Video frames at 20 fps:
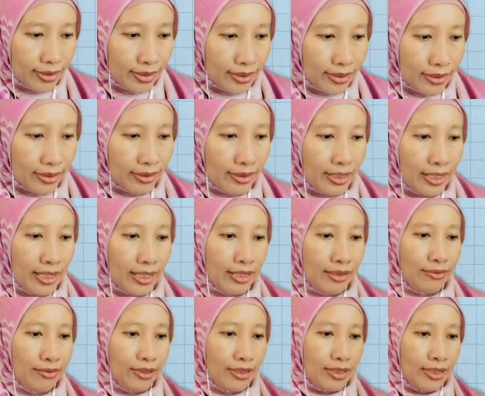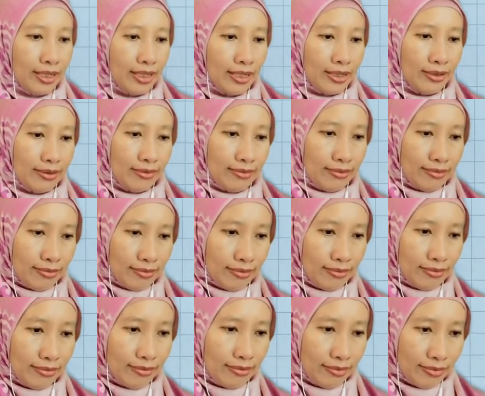Then we get
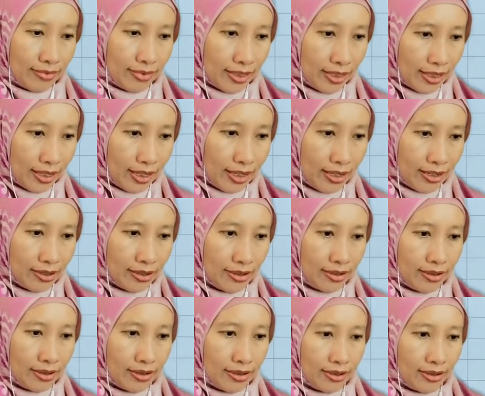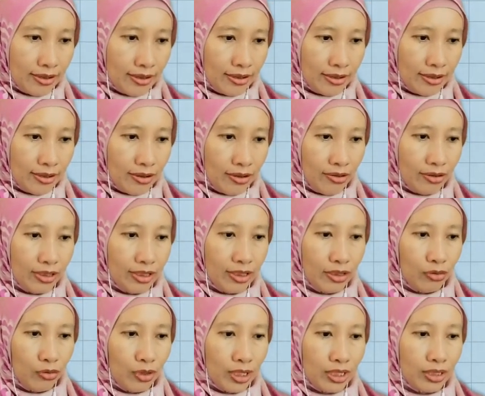there. Coordinate
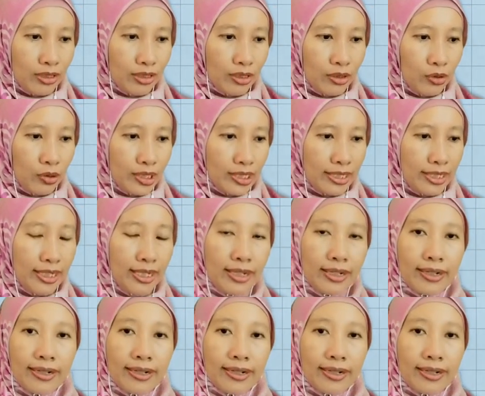1, 0 is here.